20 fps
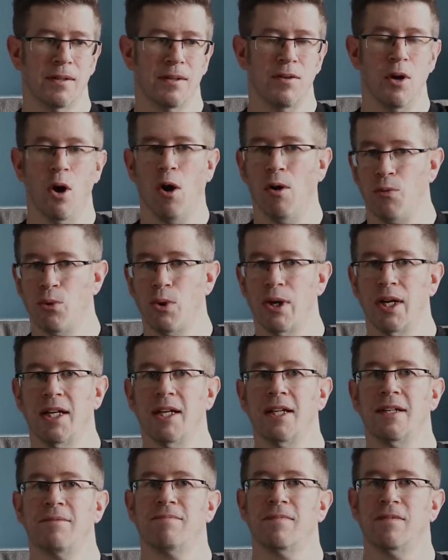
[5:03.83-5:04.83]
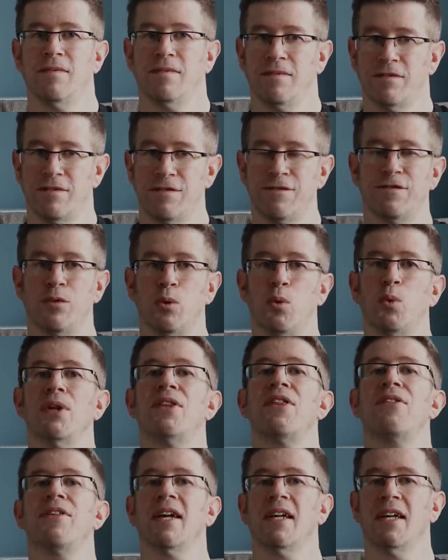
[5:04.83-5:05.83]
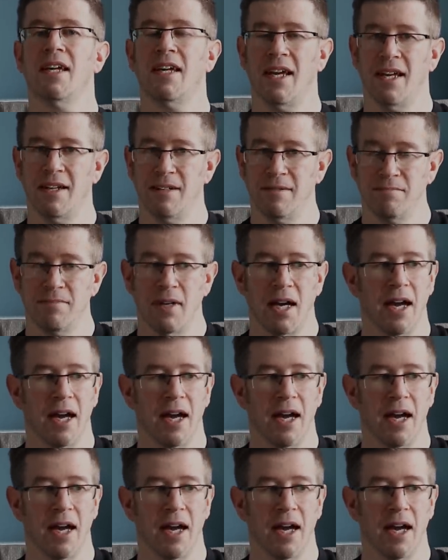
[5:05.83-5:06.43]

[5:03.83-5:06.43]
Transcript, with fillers: not really forward thinking.